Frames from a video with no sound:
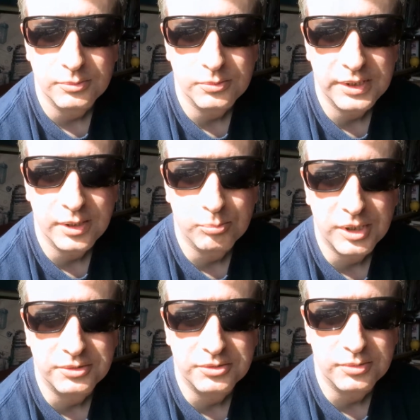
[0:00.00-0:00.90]
we will get a
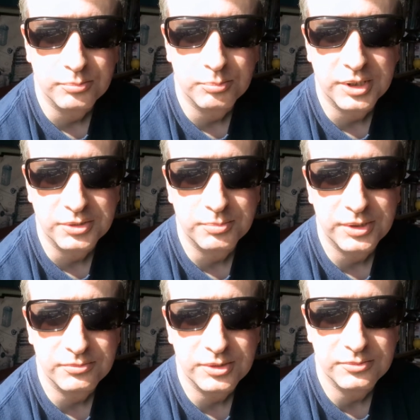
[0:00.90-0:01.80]
much much
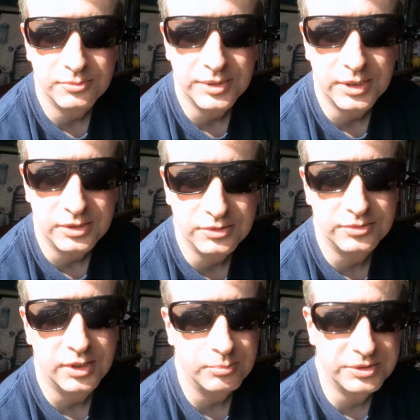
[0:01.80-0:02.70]
better view from there
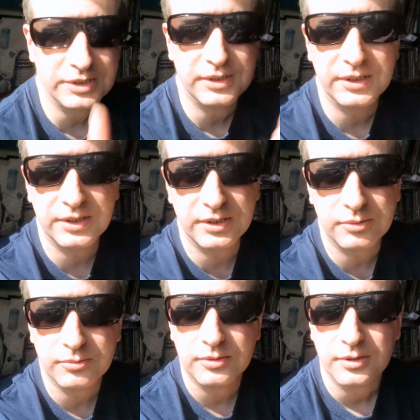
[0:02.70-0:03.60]
because uh, particularly
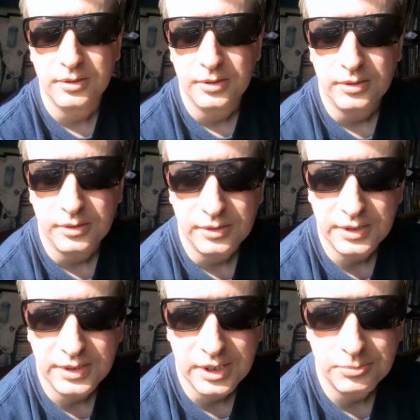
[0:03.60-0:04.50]
the
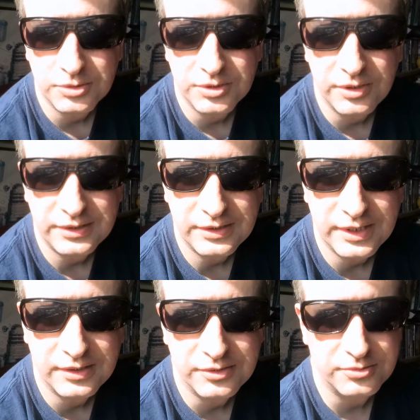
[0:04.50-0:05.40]
the Cambridge United
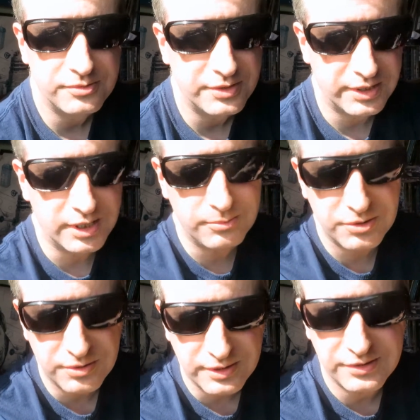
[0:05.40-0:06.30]
end, sort of the
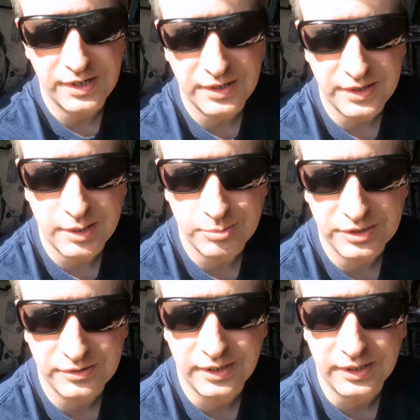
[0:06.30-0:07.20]
Cambridge United end of that
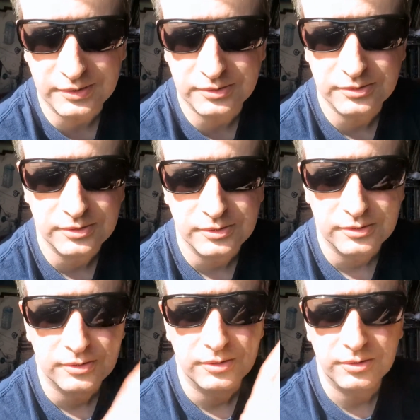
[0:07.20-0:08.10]
piece of land,
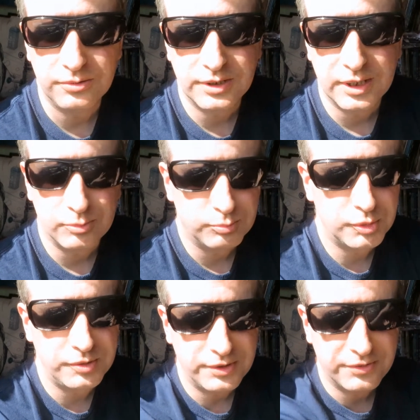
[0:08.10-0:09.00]
you can
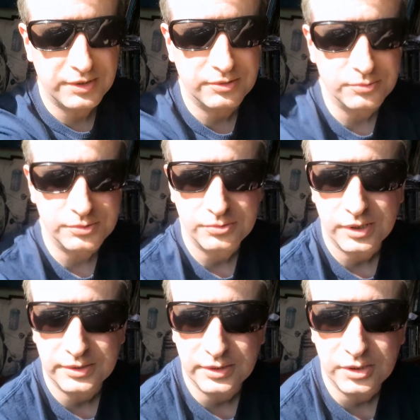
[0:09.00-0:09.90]
point the thing towards
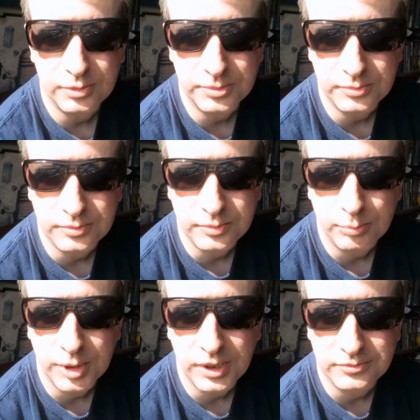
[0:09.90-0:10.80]
quite an urban
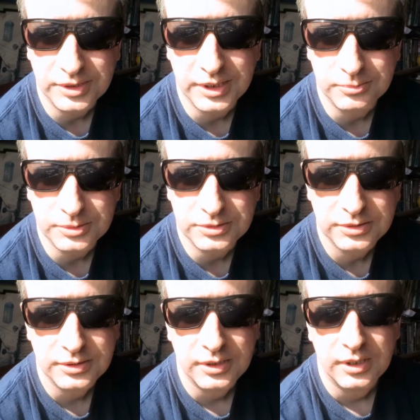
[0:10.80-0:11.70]
part of Cambridge.